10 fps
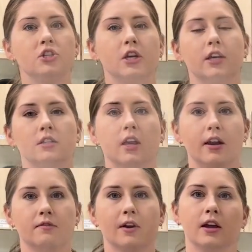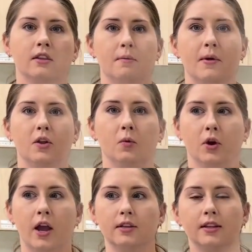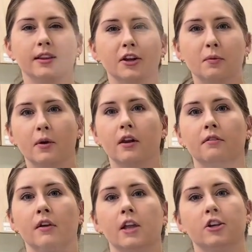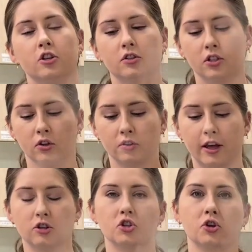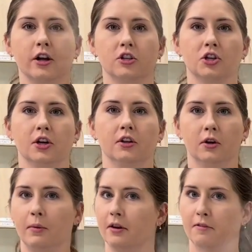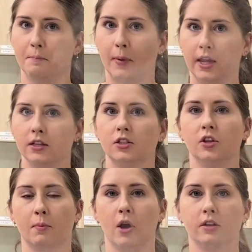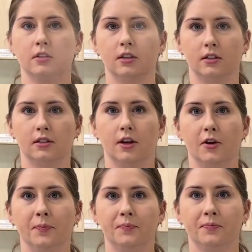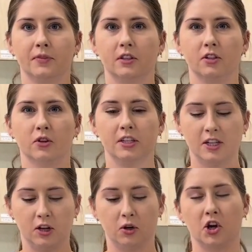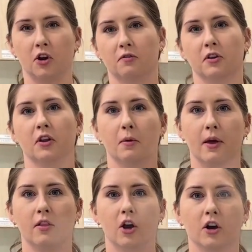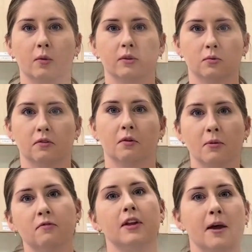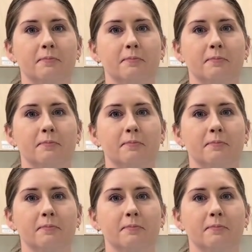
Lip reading: It's kind of right in the middle where it has a little bit of still that structure and a little bit of a bite to the pasta still, because it'll continue to cook for a little bit longer once we've removed it.